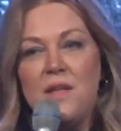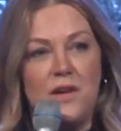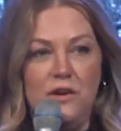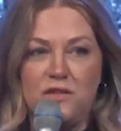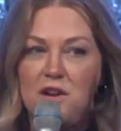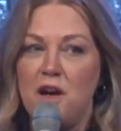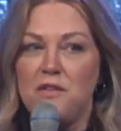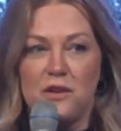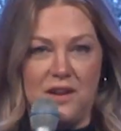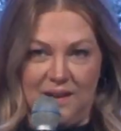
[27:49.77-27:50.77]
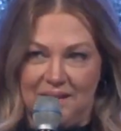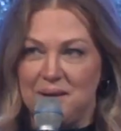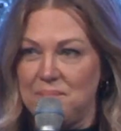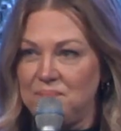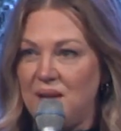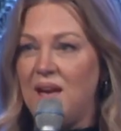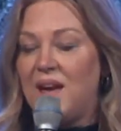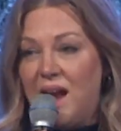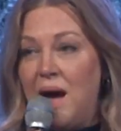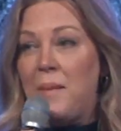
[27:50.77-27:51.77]
There's another kingdom.
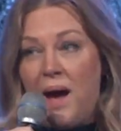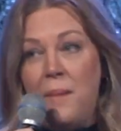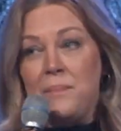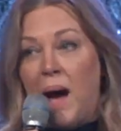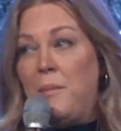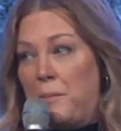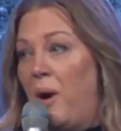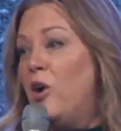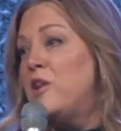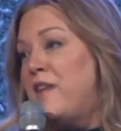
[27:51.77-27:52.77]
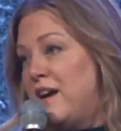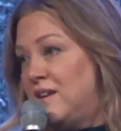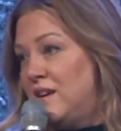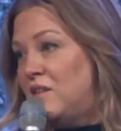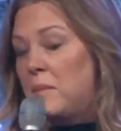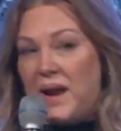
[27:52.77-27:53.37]
And I'm a part of that kingdom.